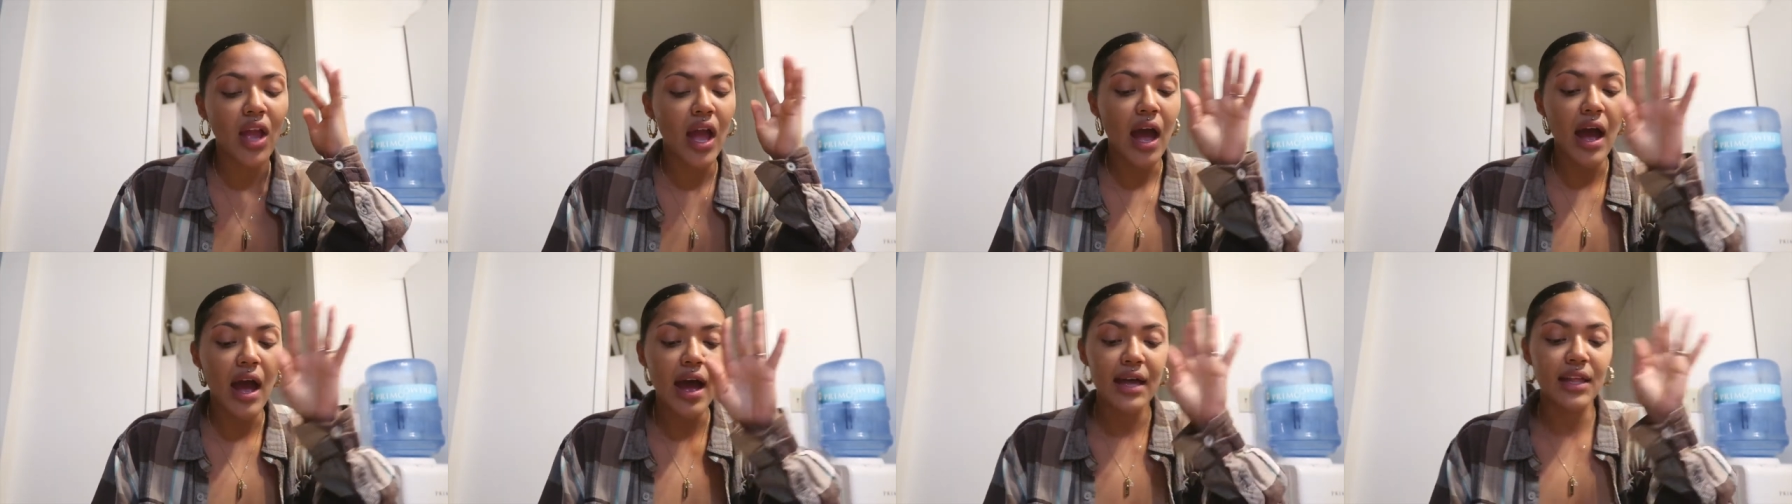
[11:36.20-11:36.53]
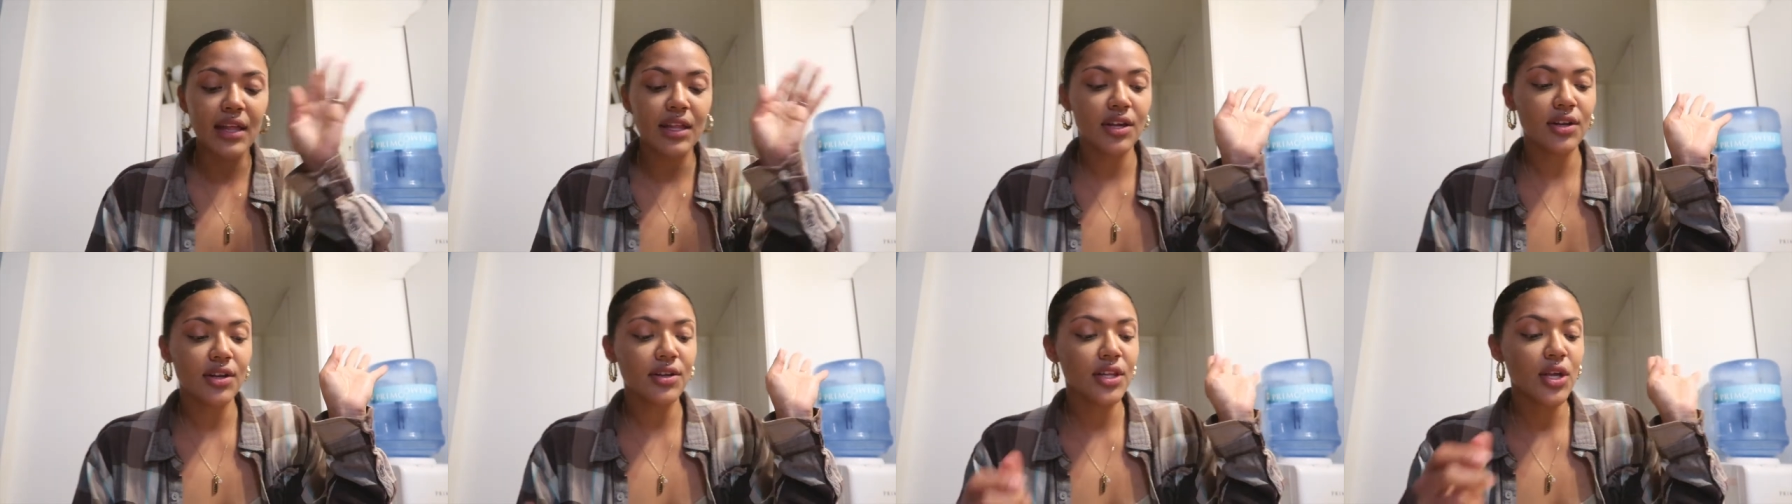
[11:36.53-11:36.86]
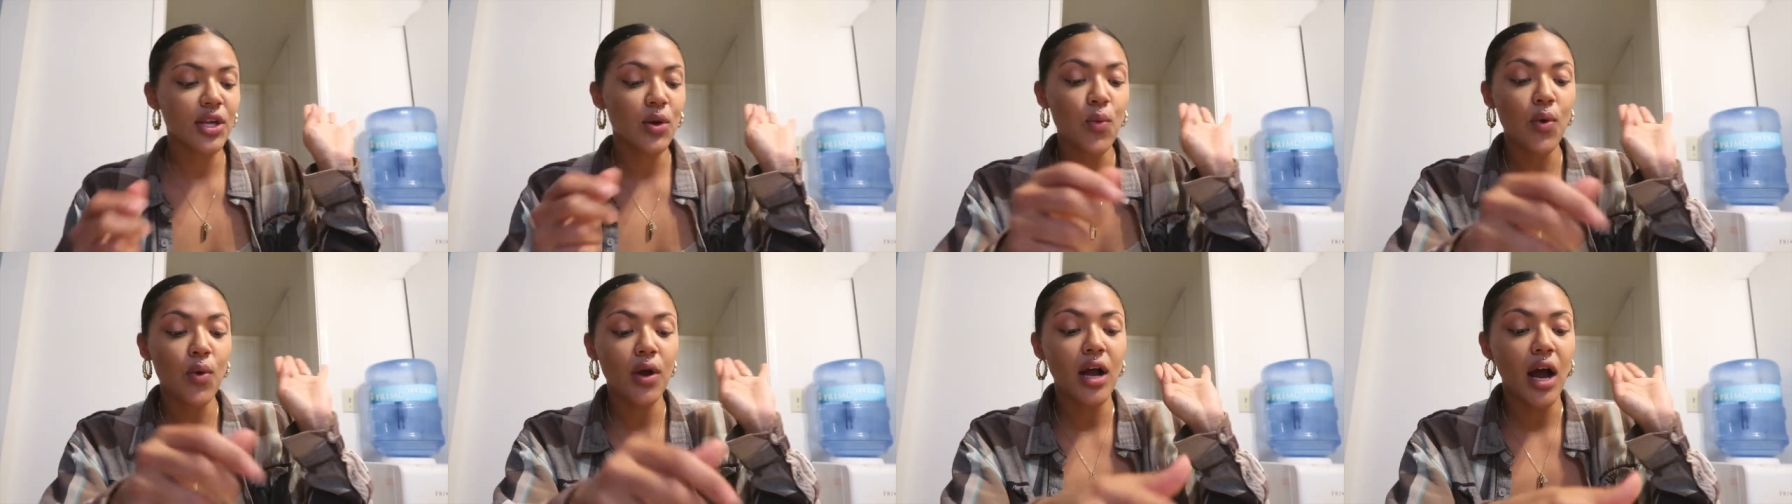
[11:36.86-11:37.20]
I
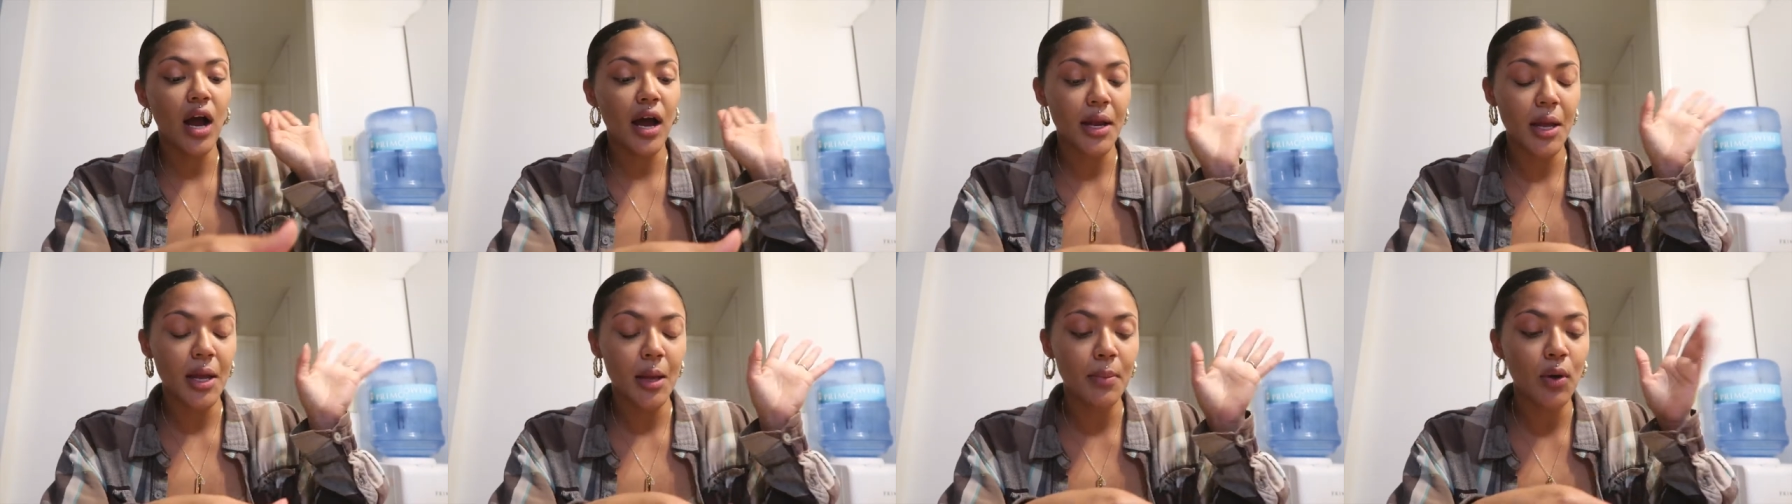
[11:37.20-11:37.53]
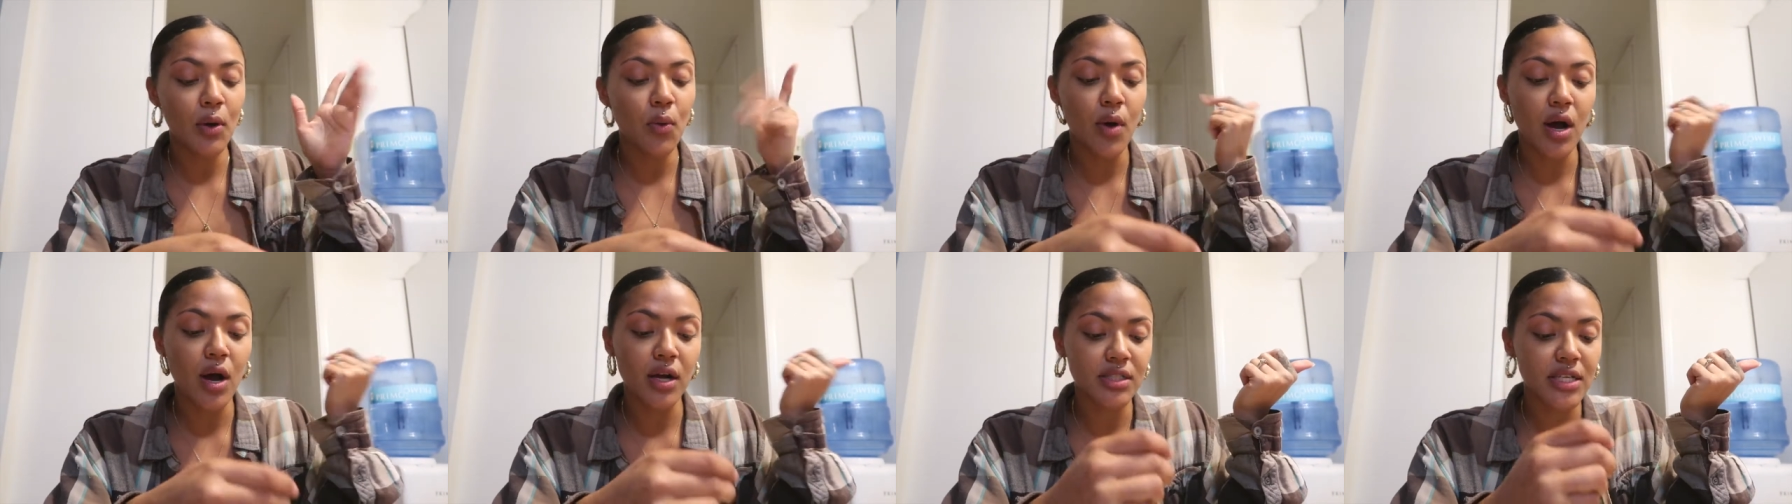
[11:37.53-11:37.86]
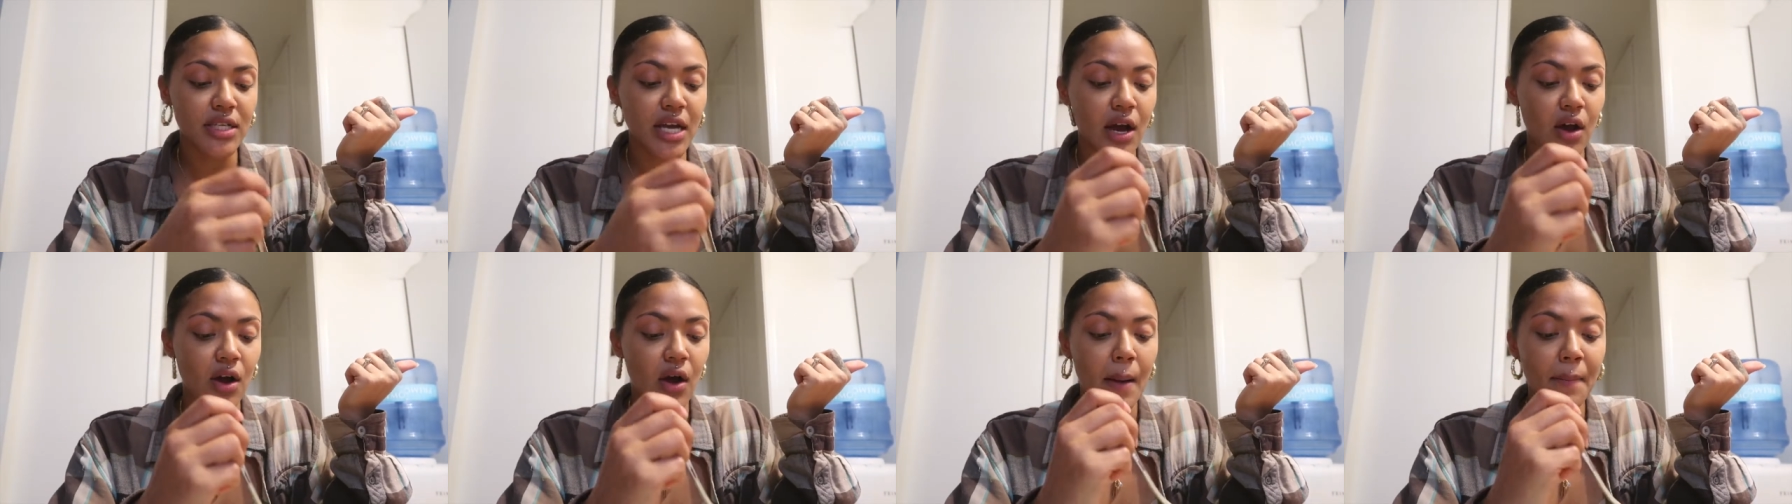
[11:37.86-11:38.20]
literally got up and walked
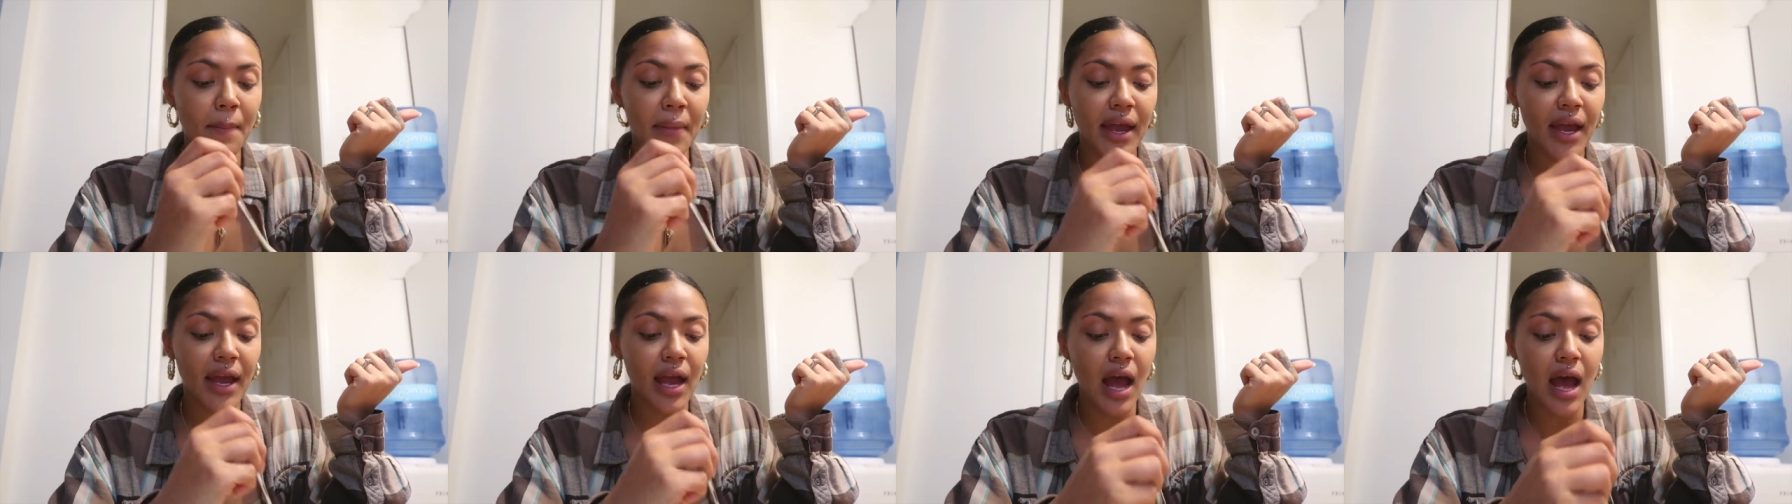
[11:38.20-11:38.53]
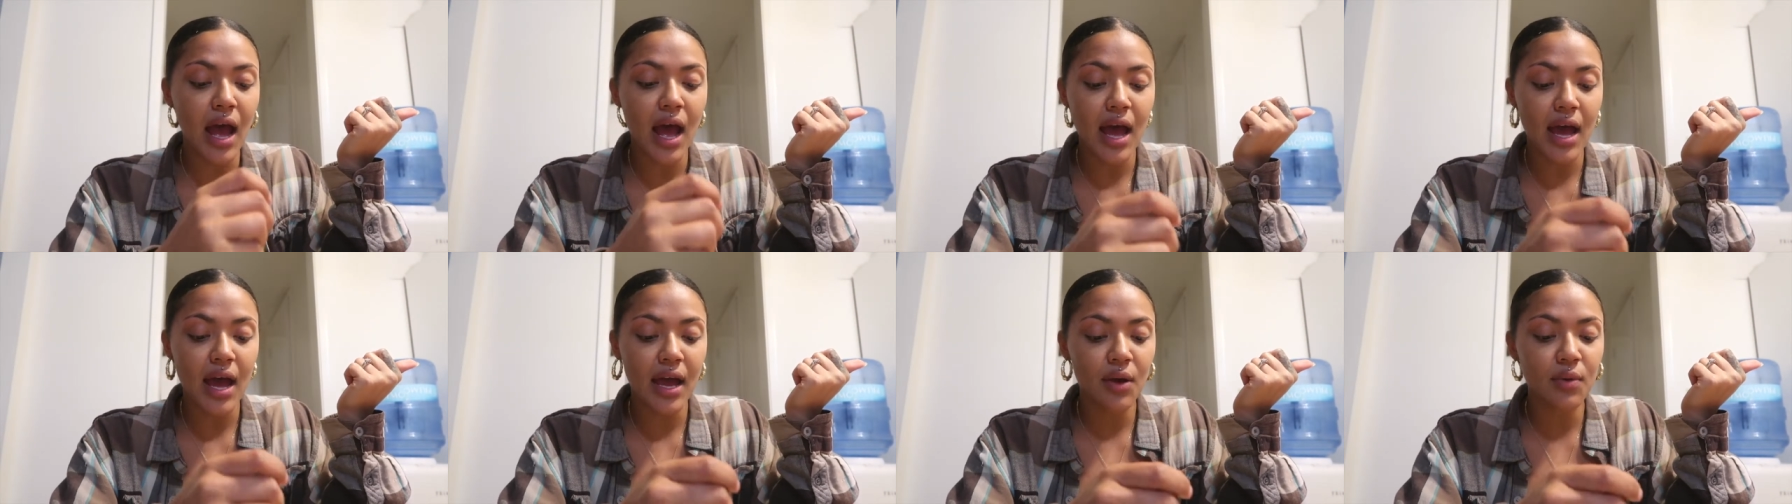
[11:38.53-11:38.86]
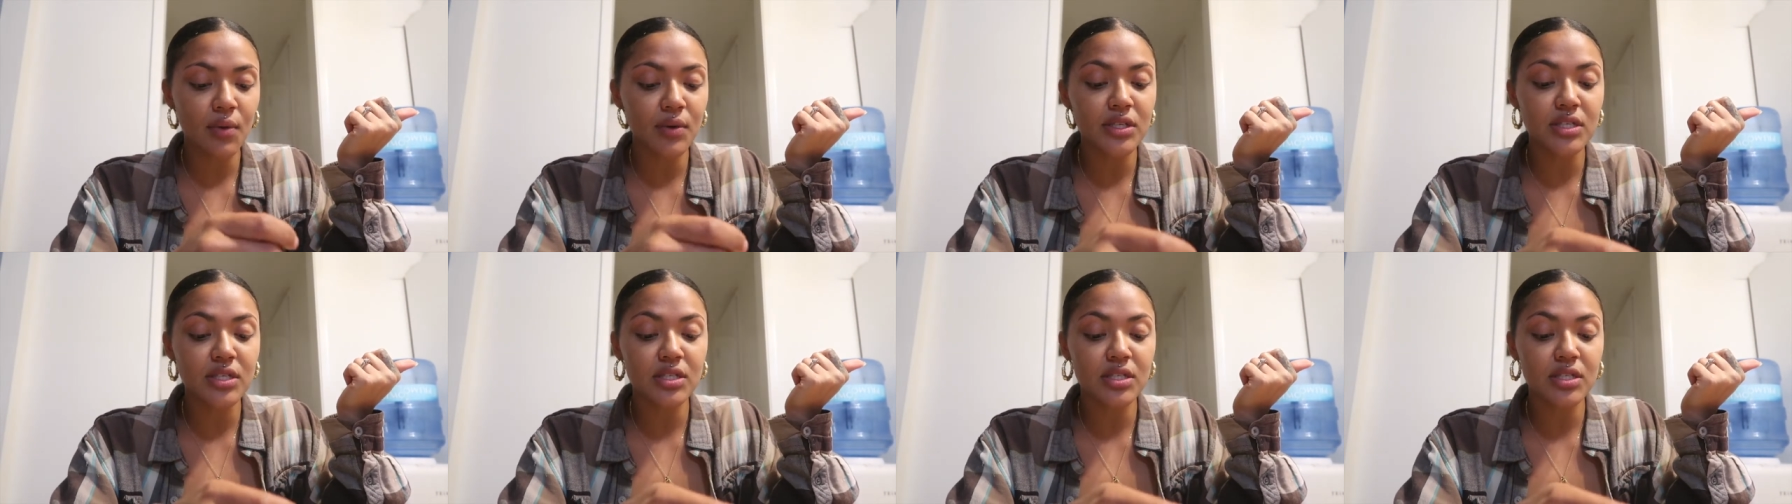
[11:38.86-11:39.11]
out I'm like I was